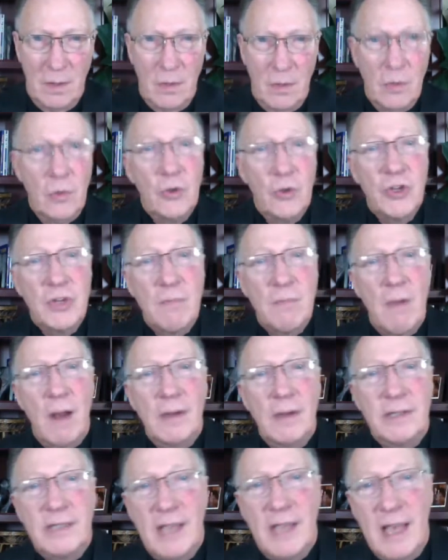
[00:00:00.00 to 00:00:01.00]

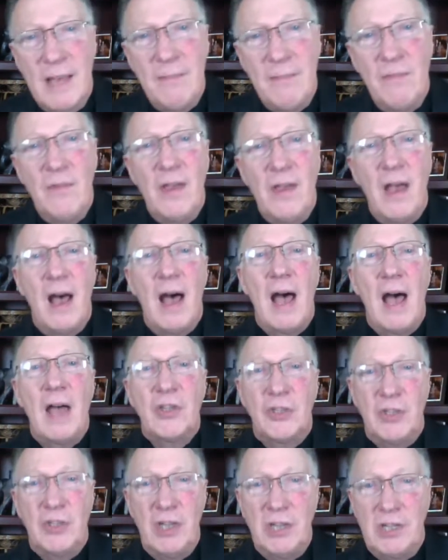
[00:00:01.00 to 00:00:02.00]
Ushmartem
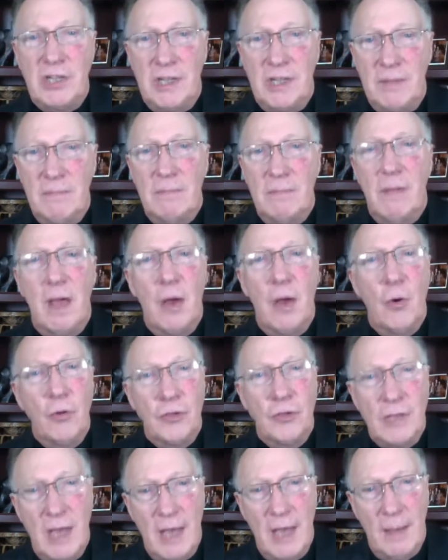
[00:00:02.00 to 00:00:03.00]
ve'asitem
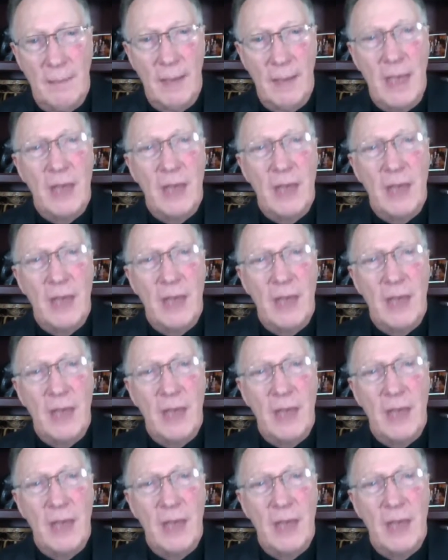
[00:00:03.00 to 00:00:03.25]
otam,